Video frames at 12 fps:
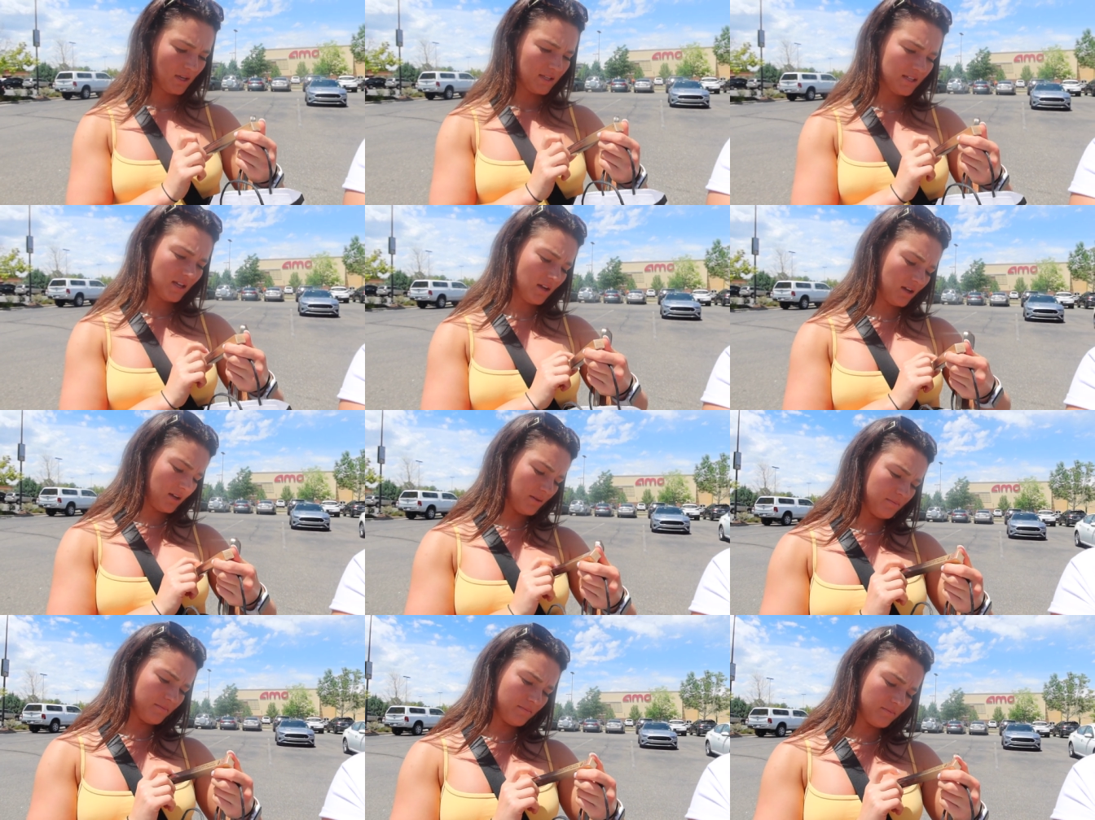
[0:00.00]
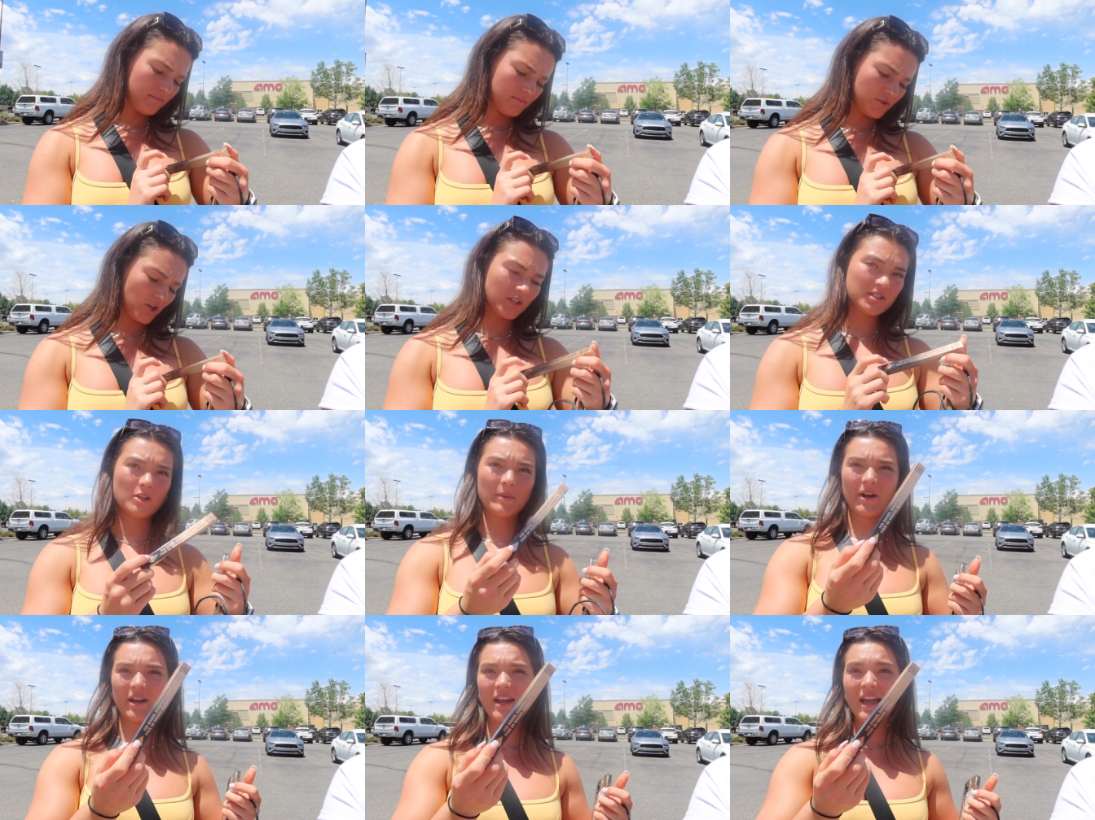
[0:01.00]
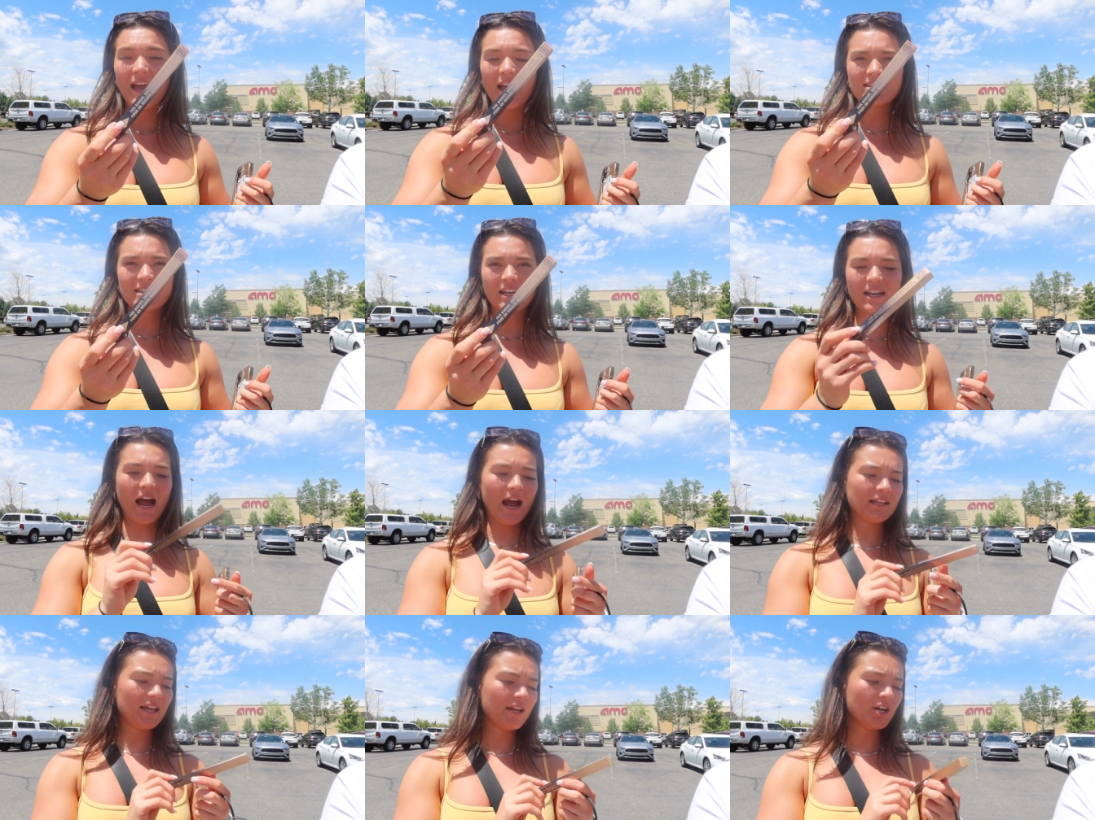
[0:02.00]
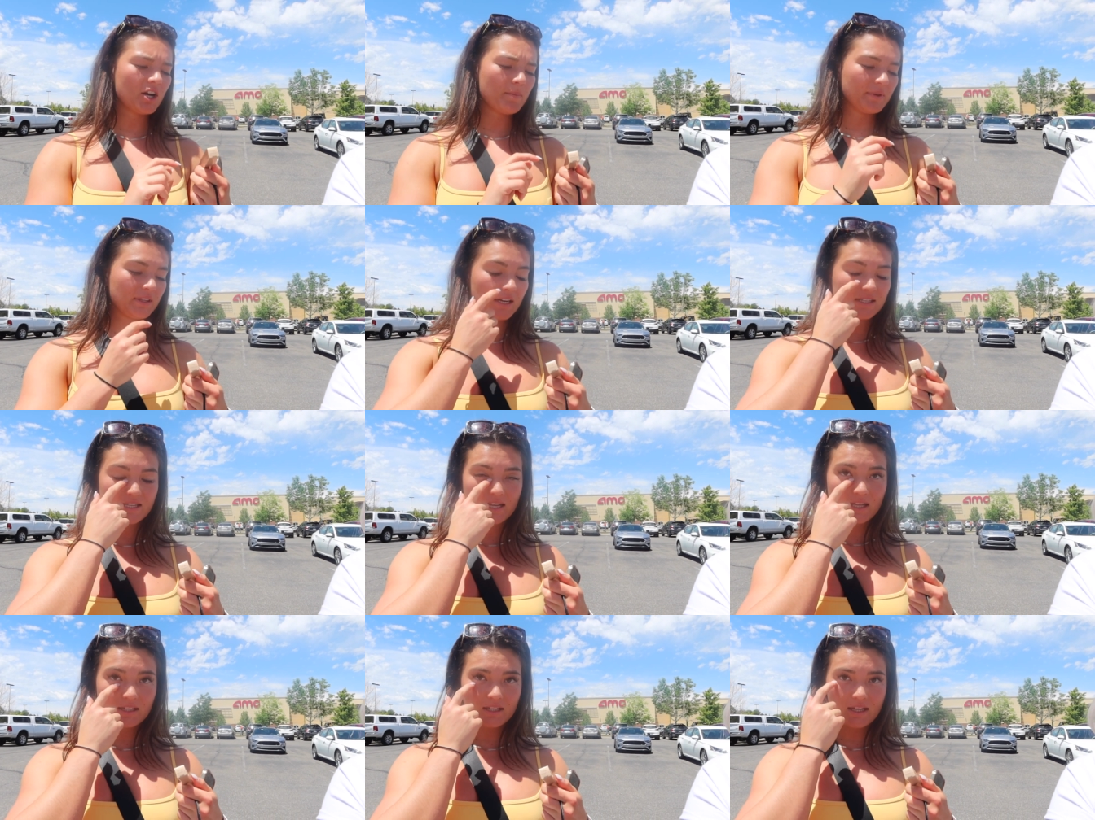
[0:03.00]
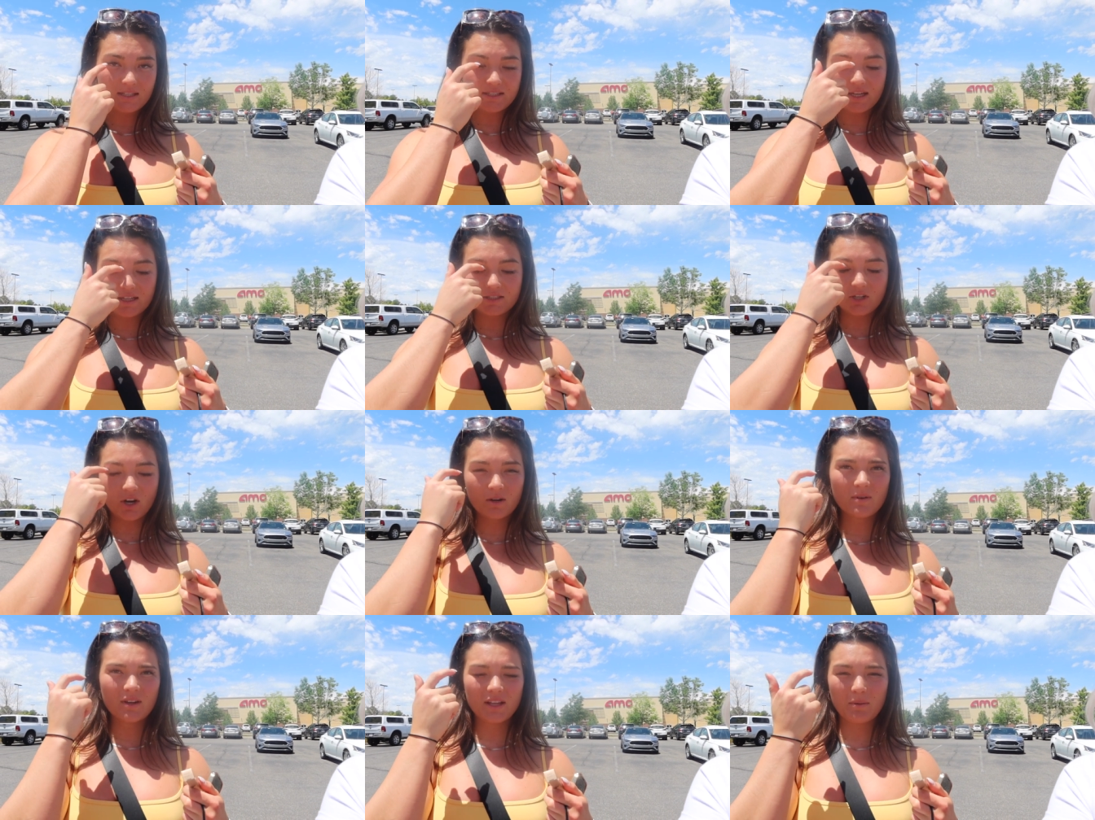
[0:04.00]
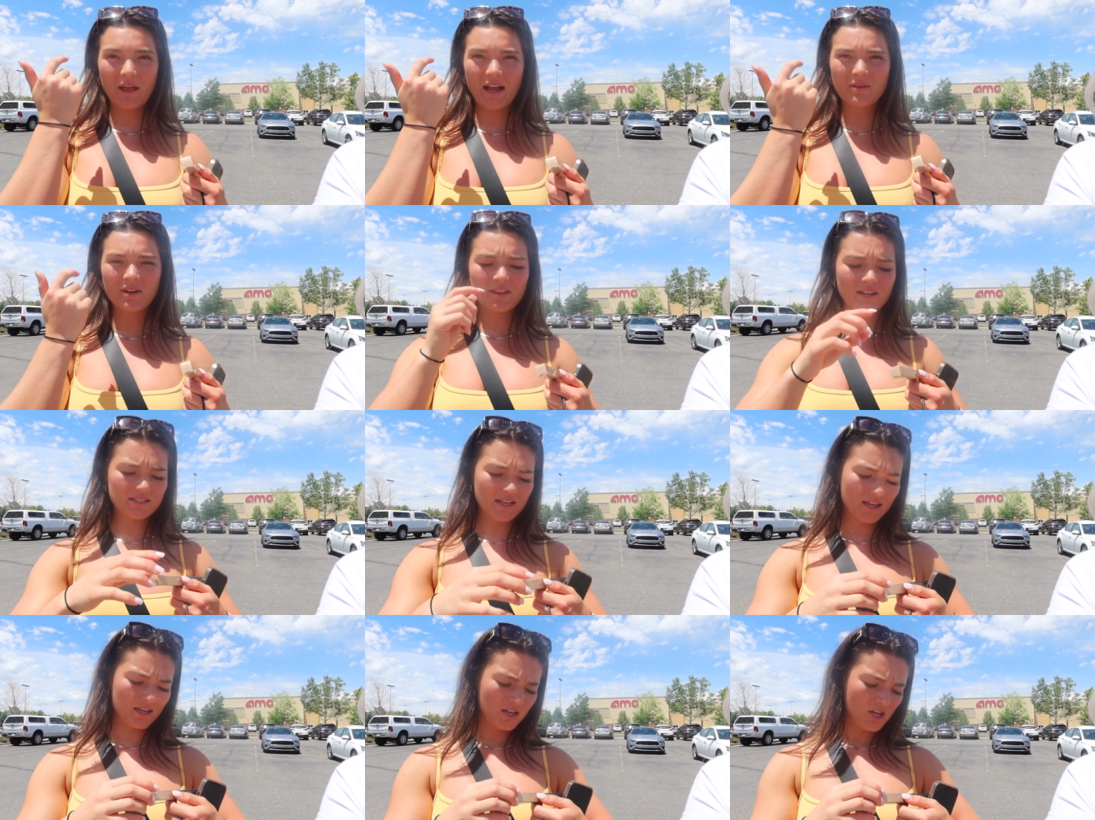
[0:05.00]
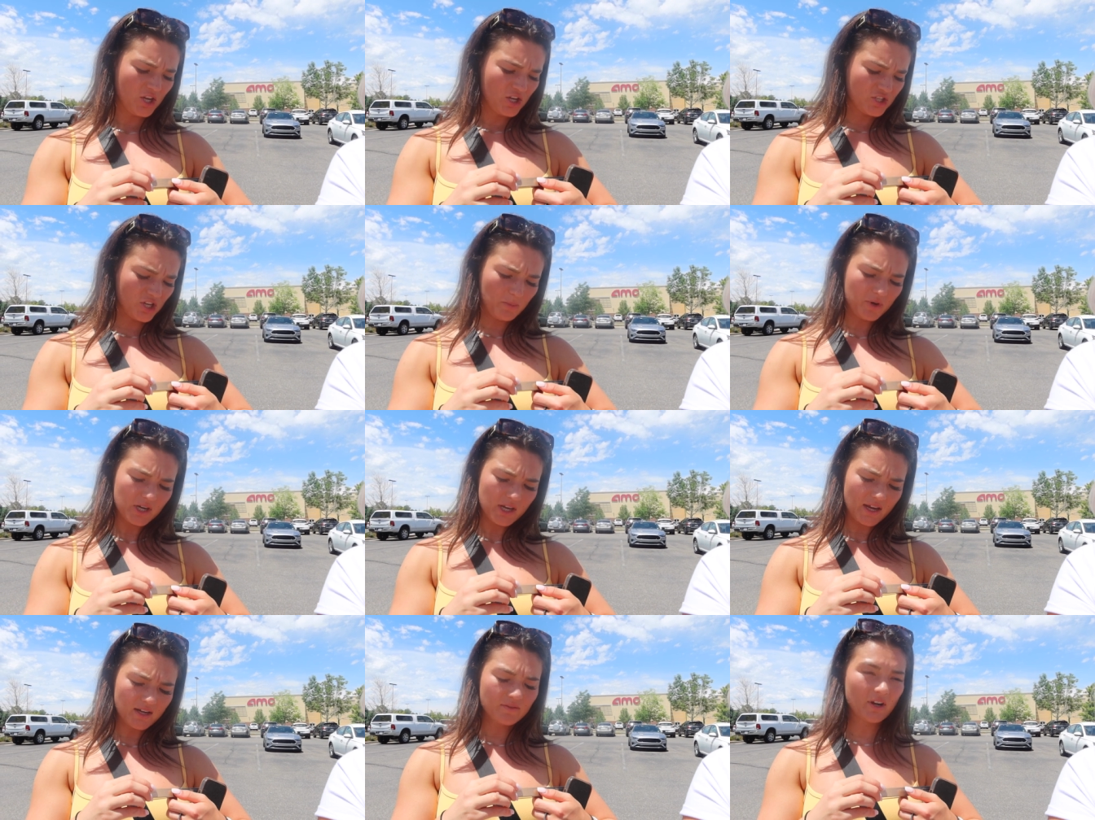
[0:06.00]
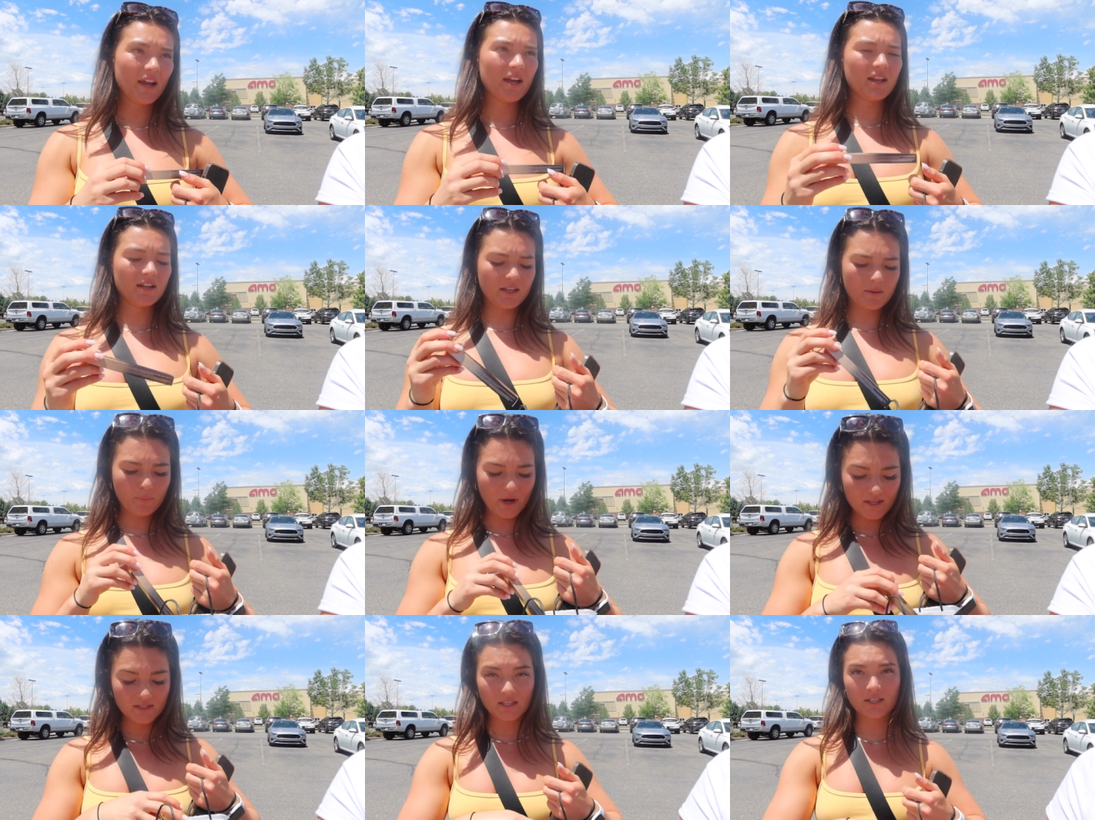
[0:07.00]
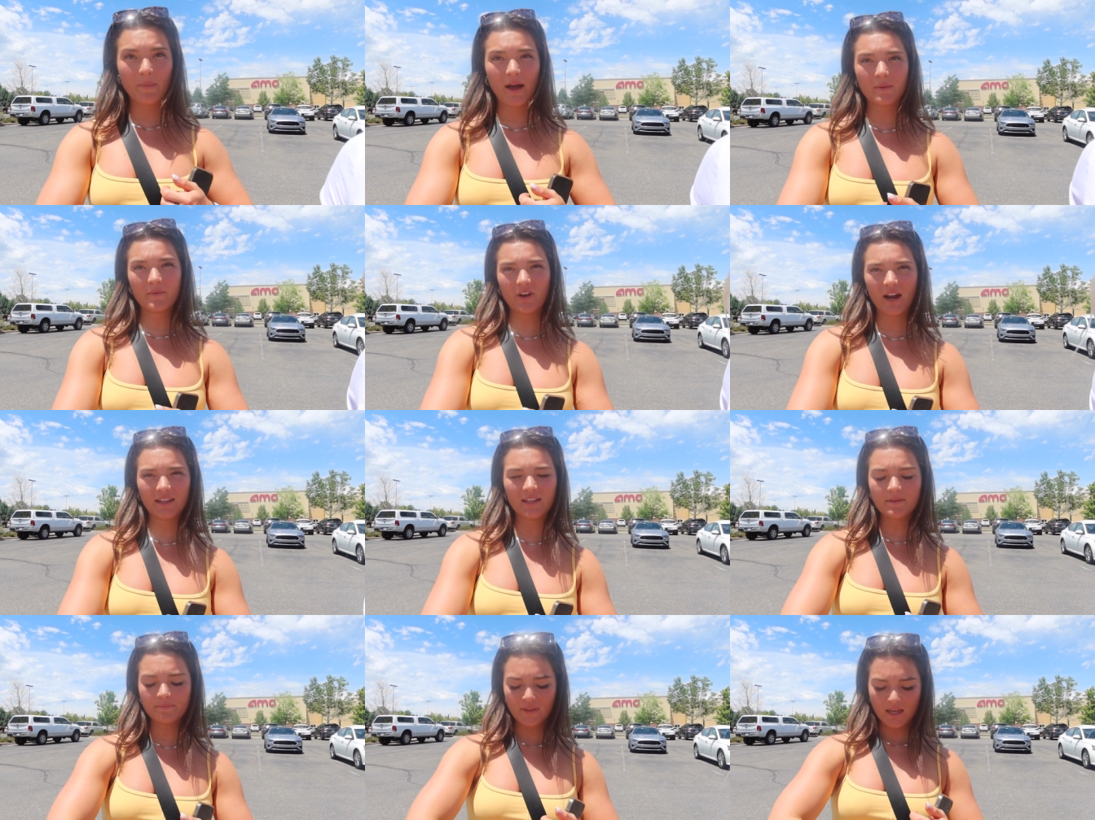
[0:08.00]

is it, um, Charlotte Tilbury? Yep. It's like an eyeliner, but then it's like a, it's like a dark one, like a black one, and then it's like shimmery kind of, right? And it like brightens like the bottom of your eyelid.